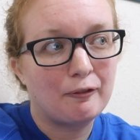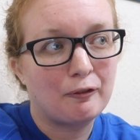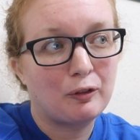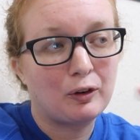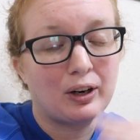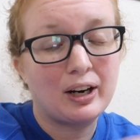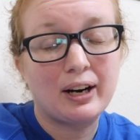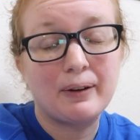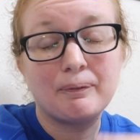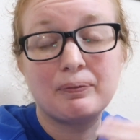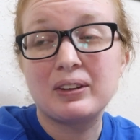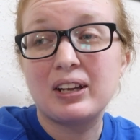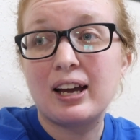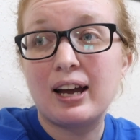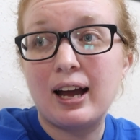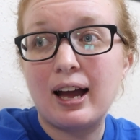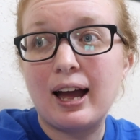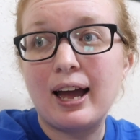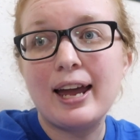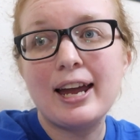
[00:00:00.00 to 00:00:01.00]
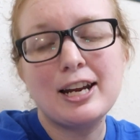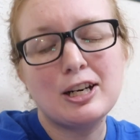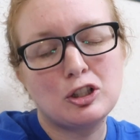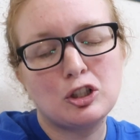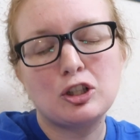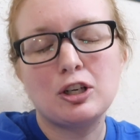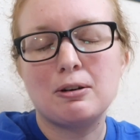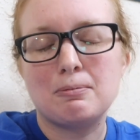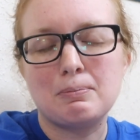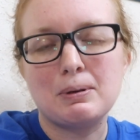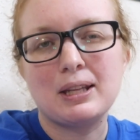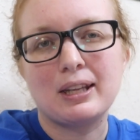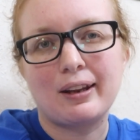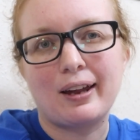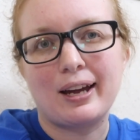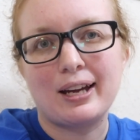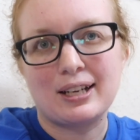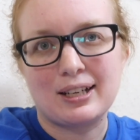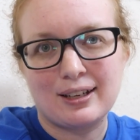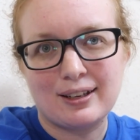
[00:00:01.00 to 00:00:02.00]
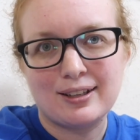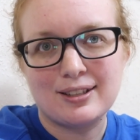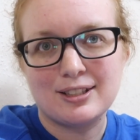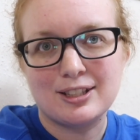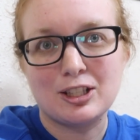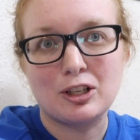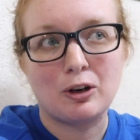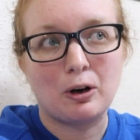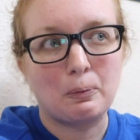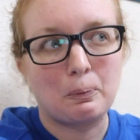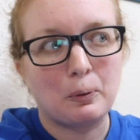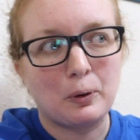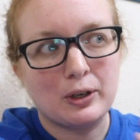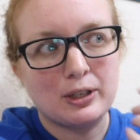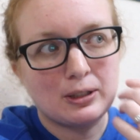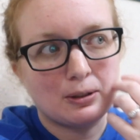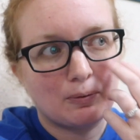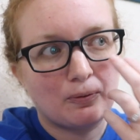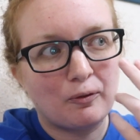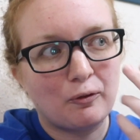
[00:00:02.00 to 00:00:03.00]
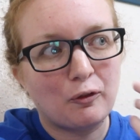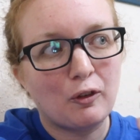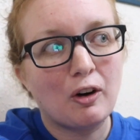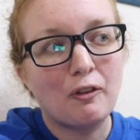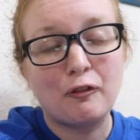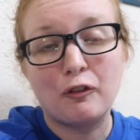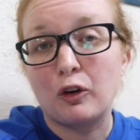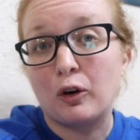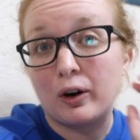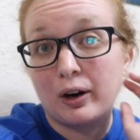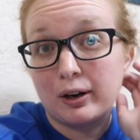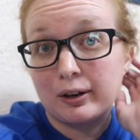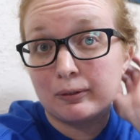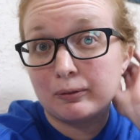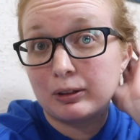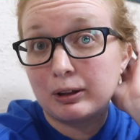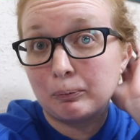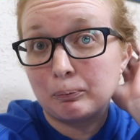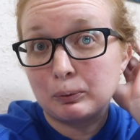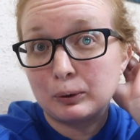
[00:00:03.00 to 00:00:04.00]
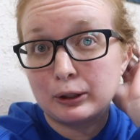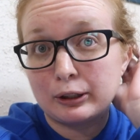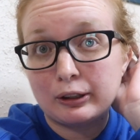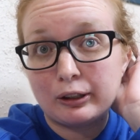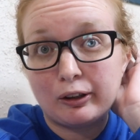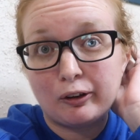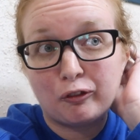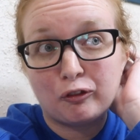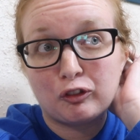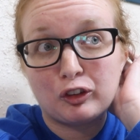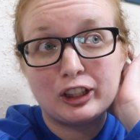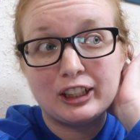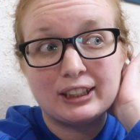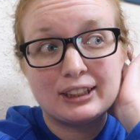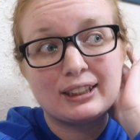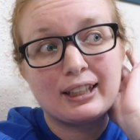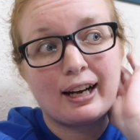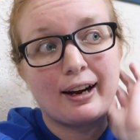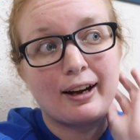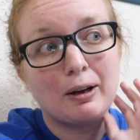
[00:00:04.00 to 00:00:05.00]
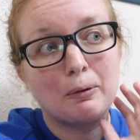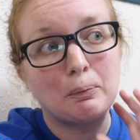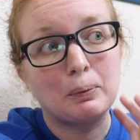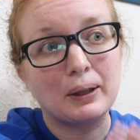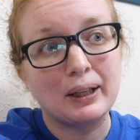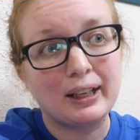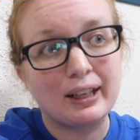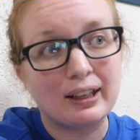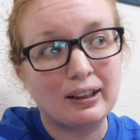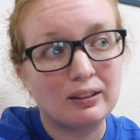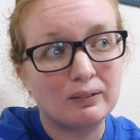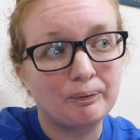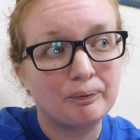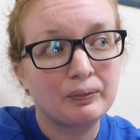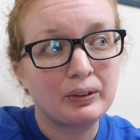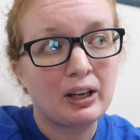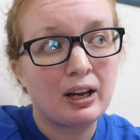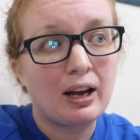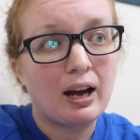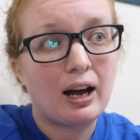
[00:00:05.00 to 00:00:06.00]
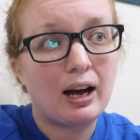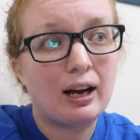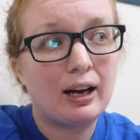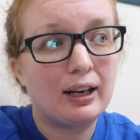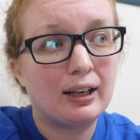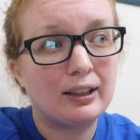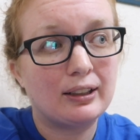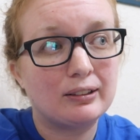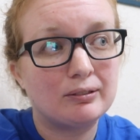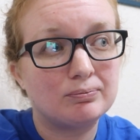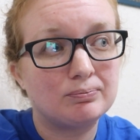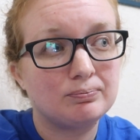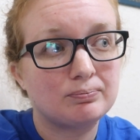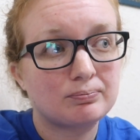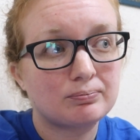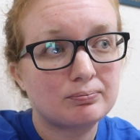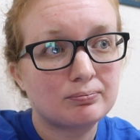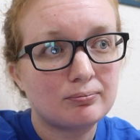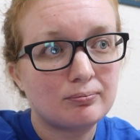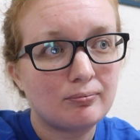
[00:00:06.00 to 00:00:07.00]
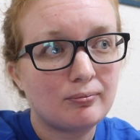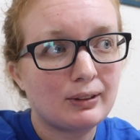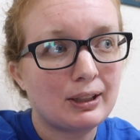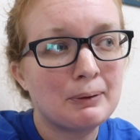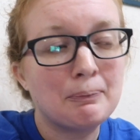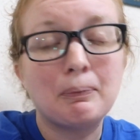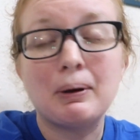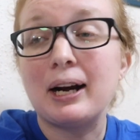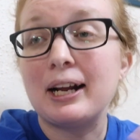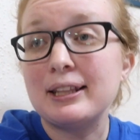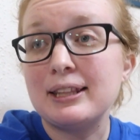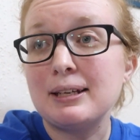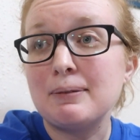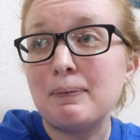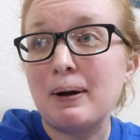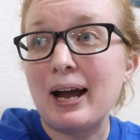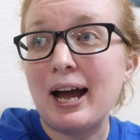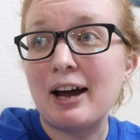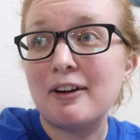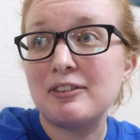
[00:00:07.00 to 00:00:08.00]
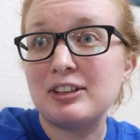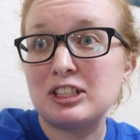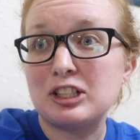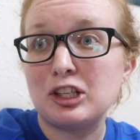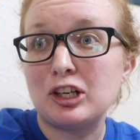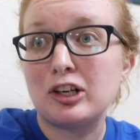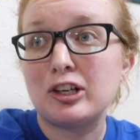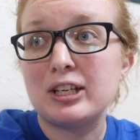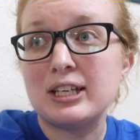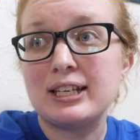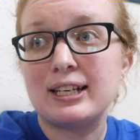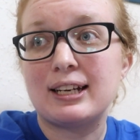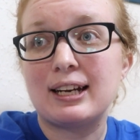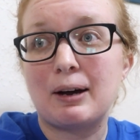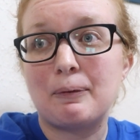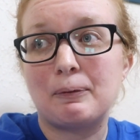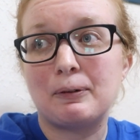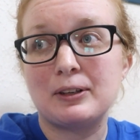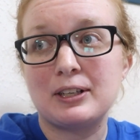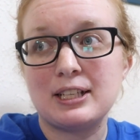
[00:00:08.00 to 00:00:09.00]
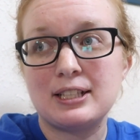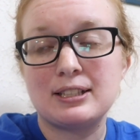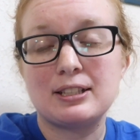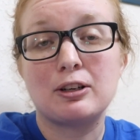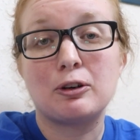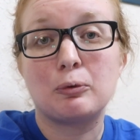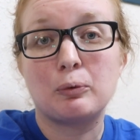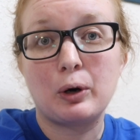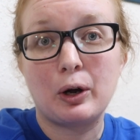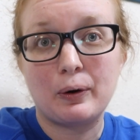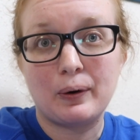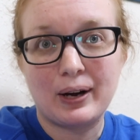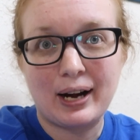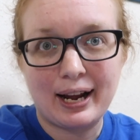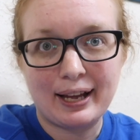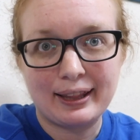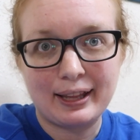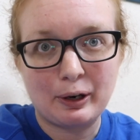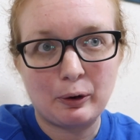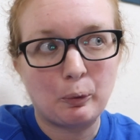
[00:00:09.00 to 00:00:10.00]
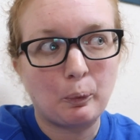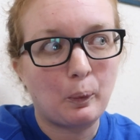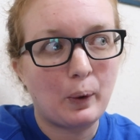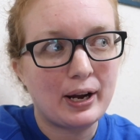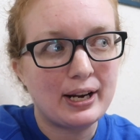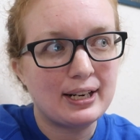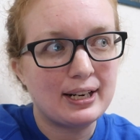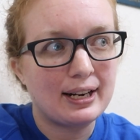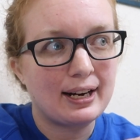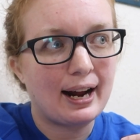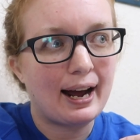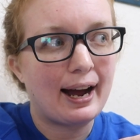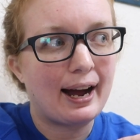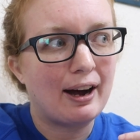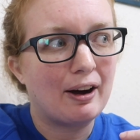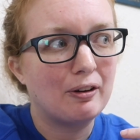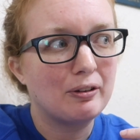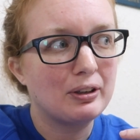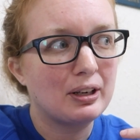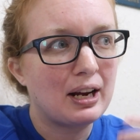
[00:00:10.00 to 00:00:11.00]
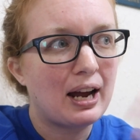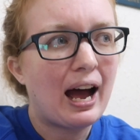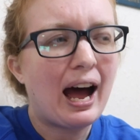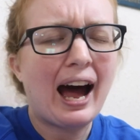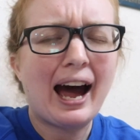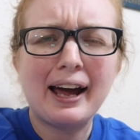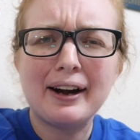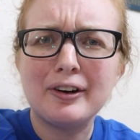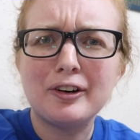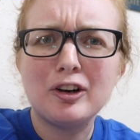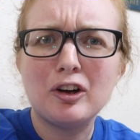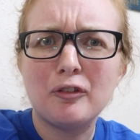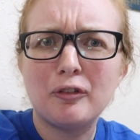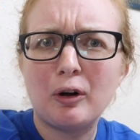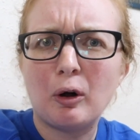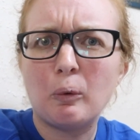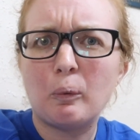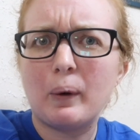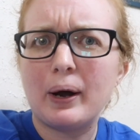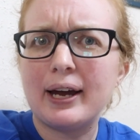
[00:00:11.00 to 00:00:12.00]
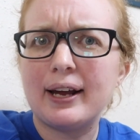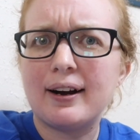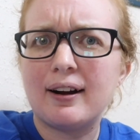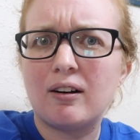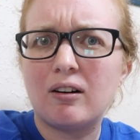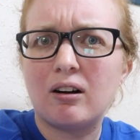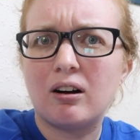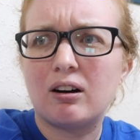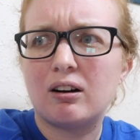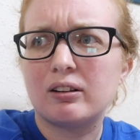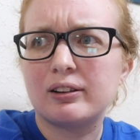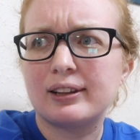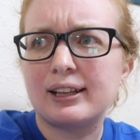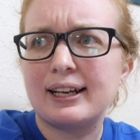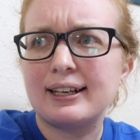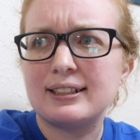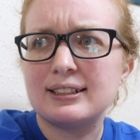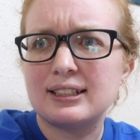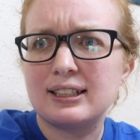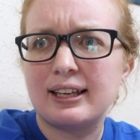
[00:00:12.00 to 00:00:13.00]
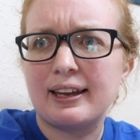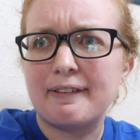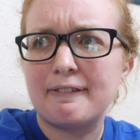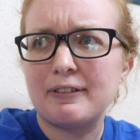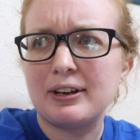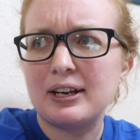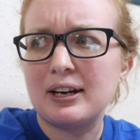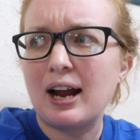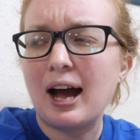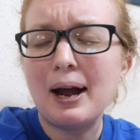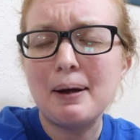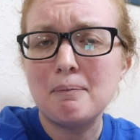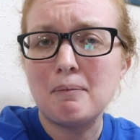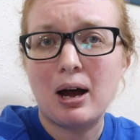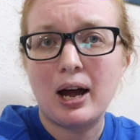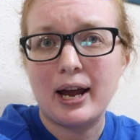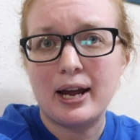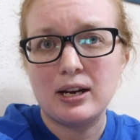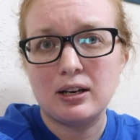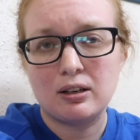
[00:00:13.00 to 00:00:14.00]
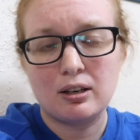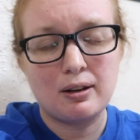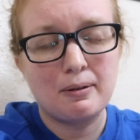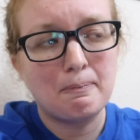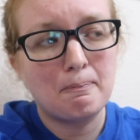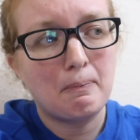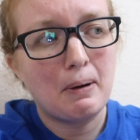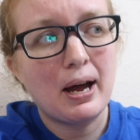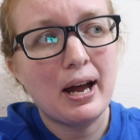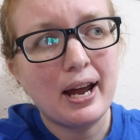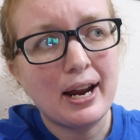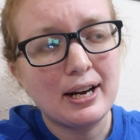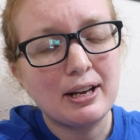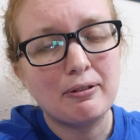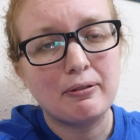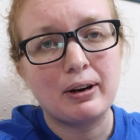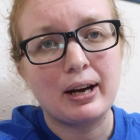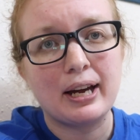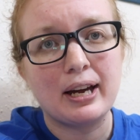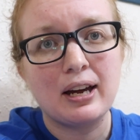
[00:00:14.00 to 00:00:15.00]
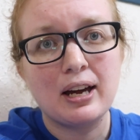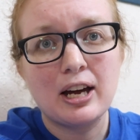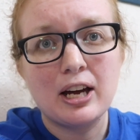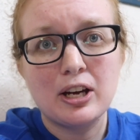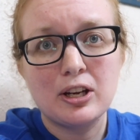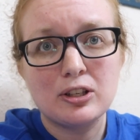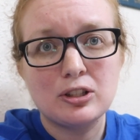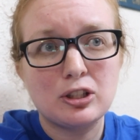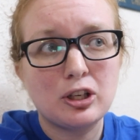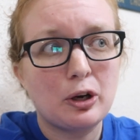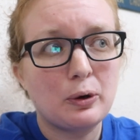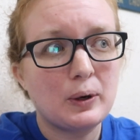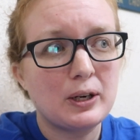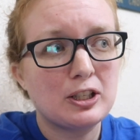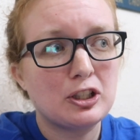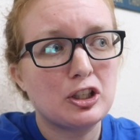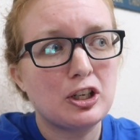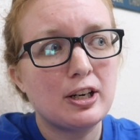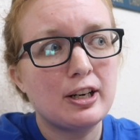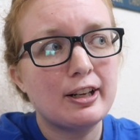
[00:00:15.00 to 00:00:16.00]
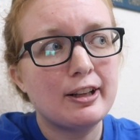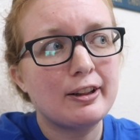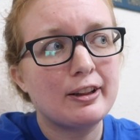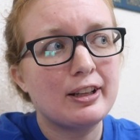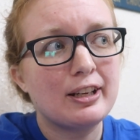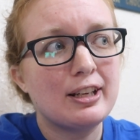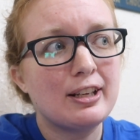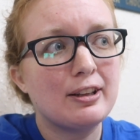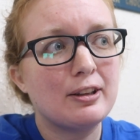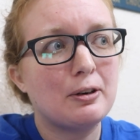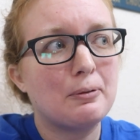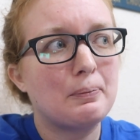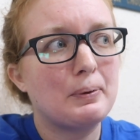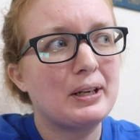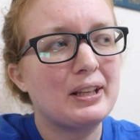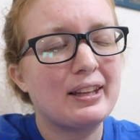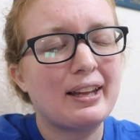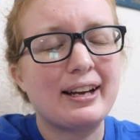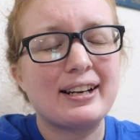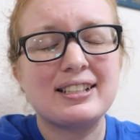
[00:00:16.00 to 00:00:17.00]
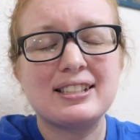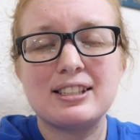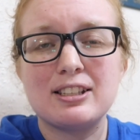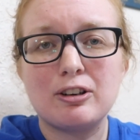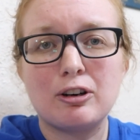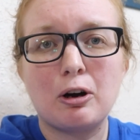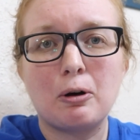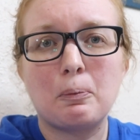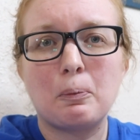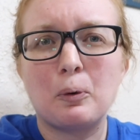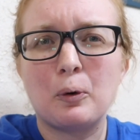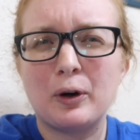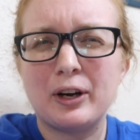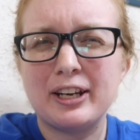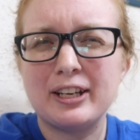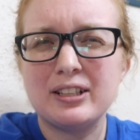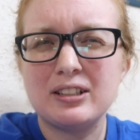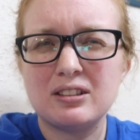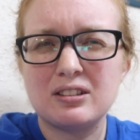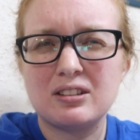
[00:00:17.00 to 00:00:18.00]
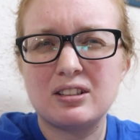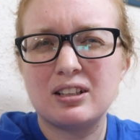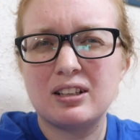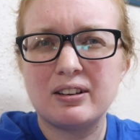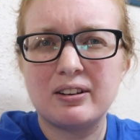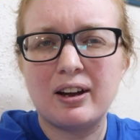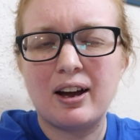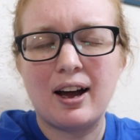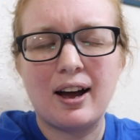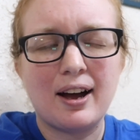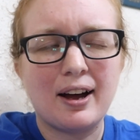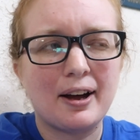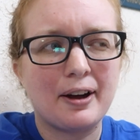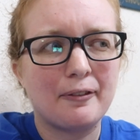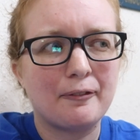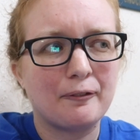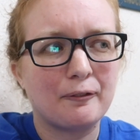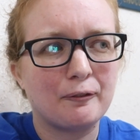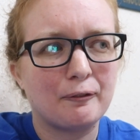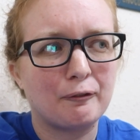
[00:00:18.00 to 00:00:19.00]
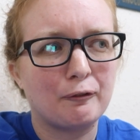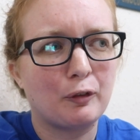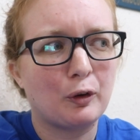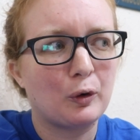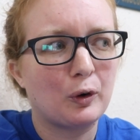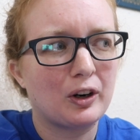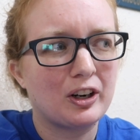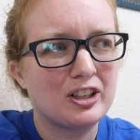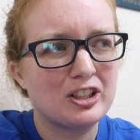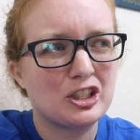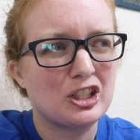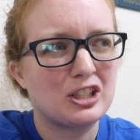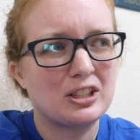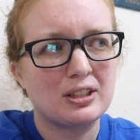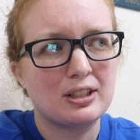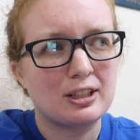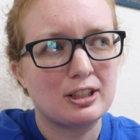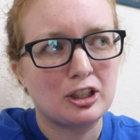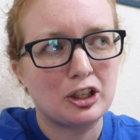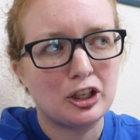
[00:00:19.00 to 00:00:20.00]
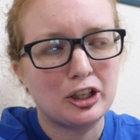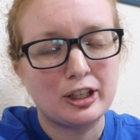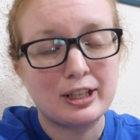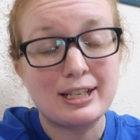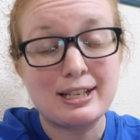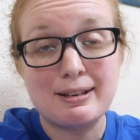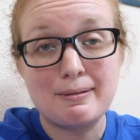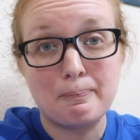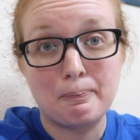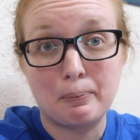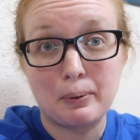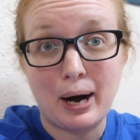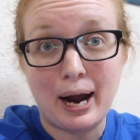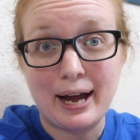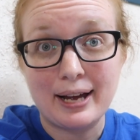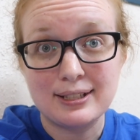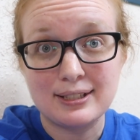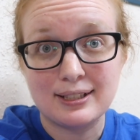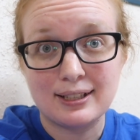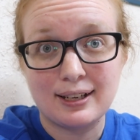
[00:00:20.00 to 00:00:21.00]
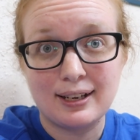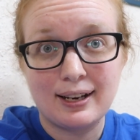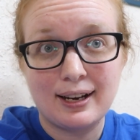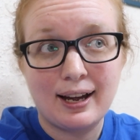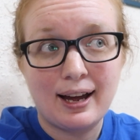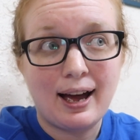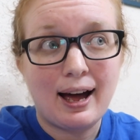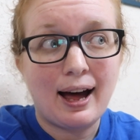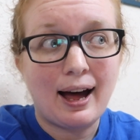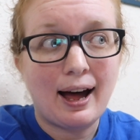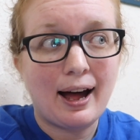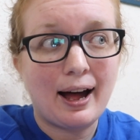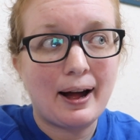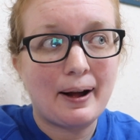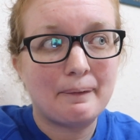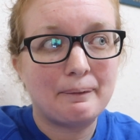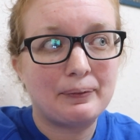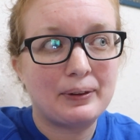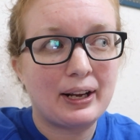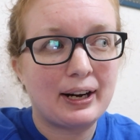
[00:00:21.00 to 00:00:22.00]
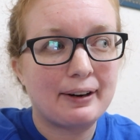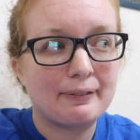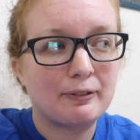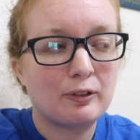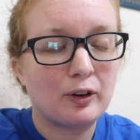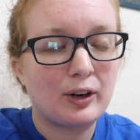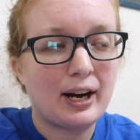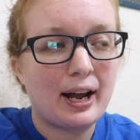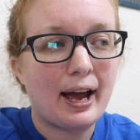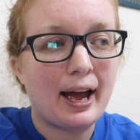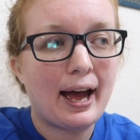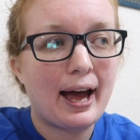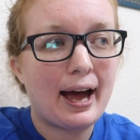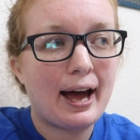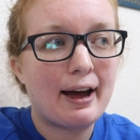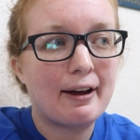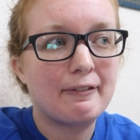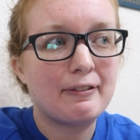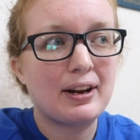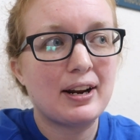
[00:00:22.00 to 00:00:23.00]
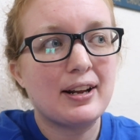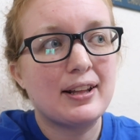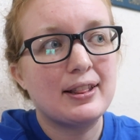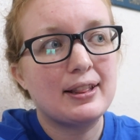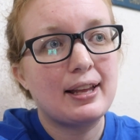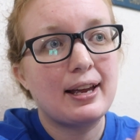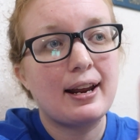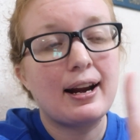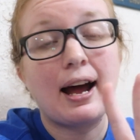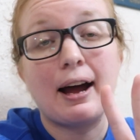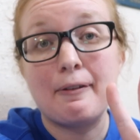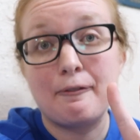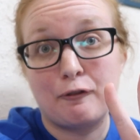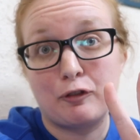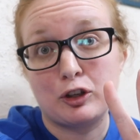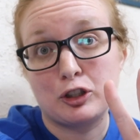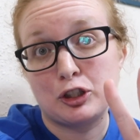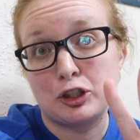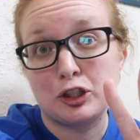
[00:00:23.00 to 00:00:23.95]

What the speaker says: for it. It should be like 0 points for the blue freestyle plan. But I think by having turkey a couple days in a row, and I like weighed it out, I don't know if I'll weigh it out on Thanksgiving. I might, but anyway, so it should either be like 0 points for just the turkey breast that I'm going to have. And then I'm for